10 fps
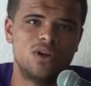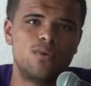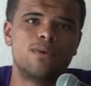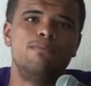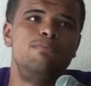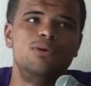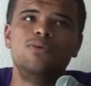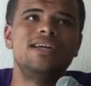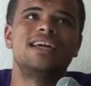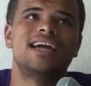We're
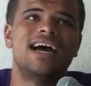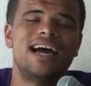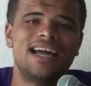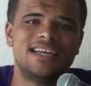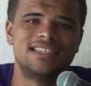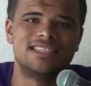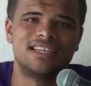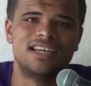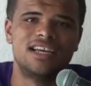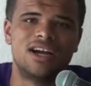booing guys,
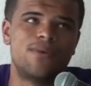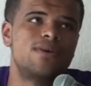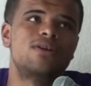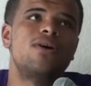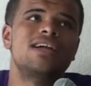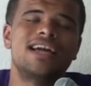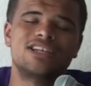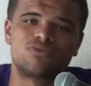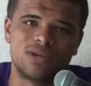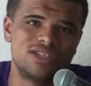or we're calling
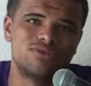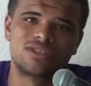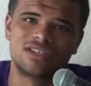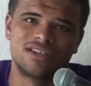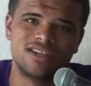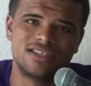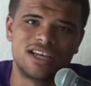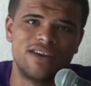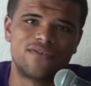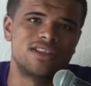guys racial slurs
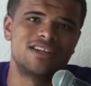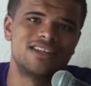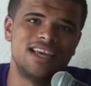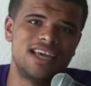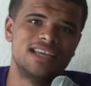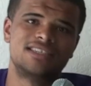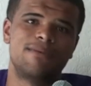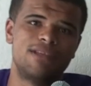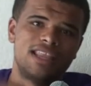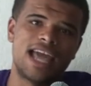for literally
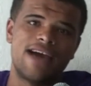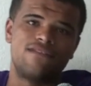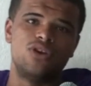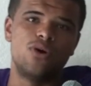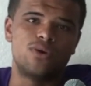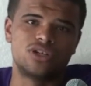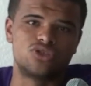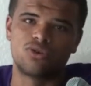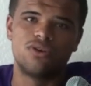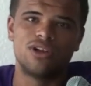something they have no
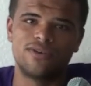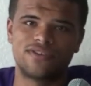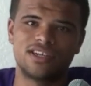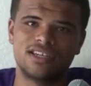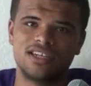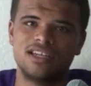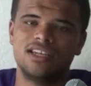control over.